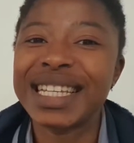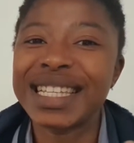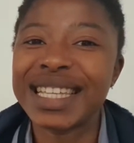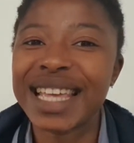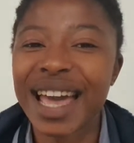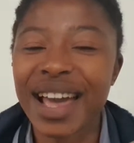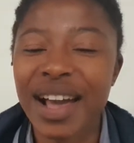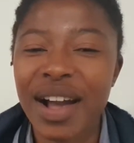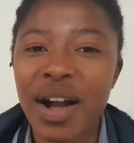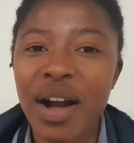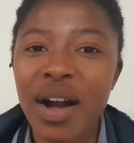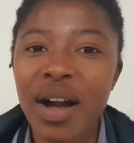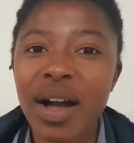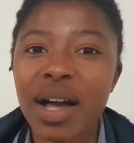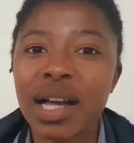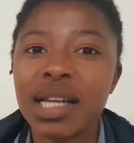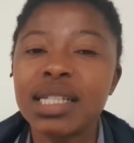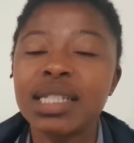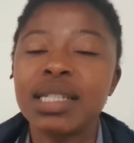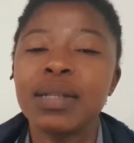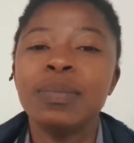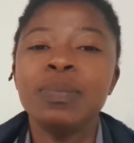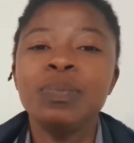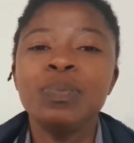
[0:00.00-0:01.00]
I
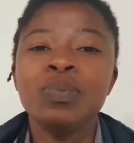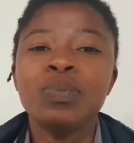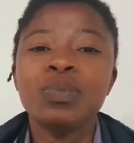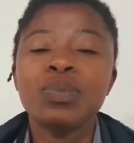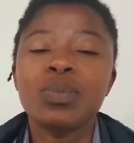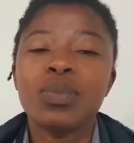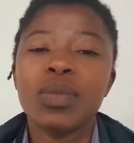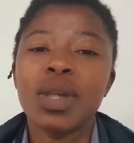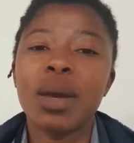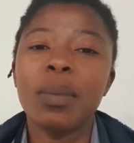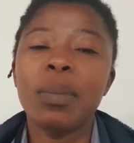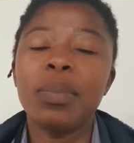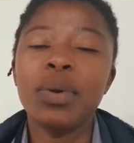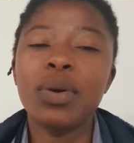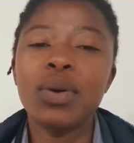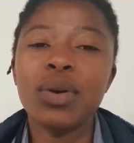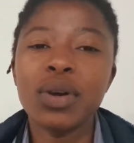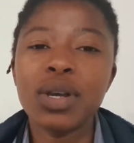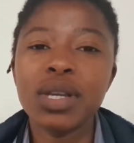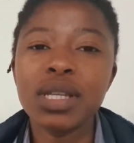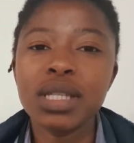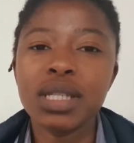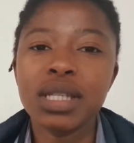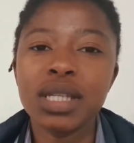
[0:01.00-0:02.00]
can't,
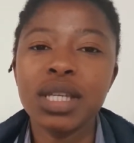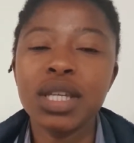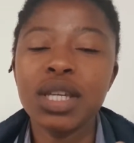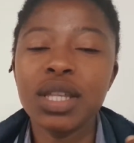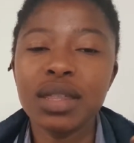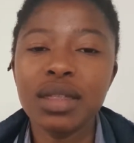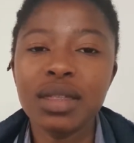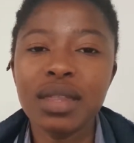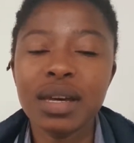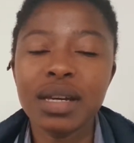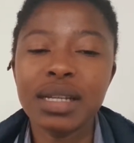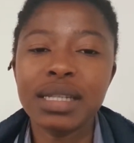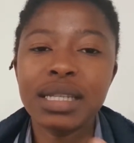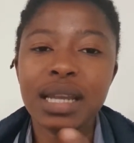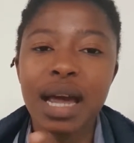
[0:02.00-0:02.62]
because the